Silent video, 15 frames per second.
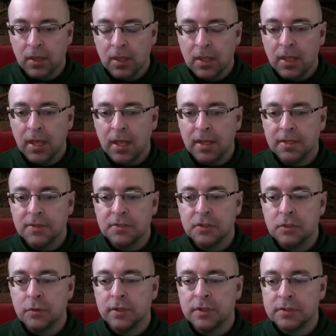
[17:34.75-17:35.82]
And he's
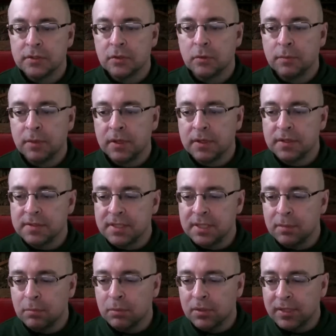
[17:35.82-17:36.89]
doing so because he
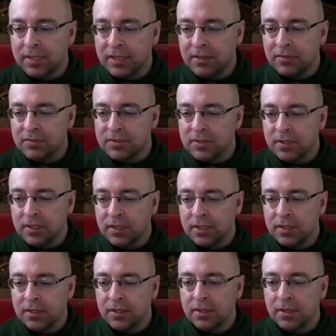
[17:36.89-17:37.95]
believes in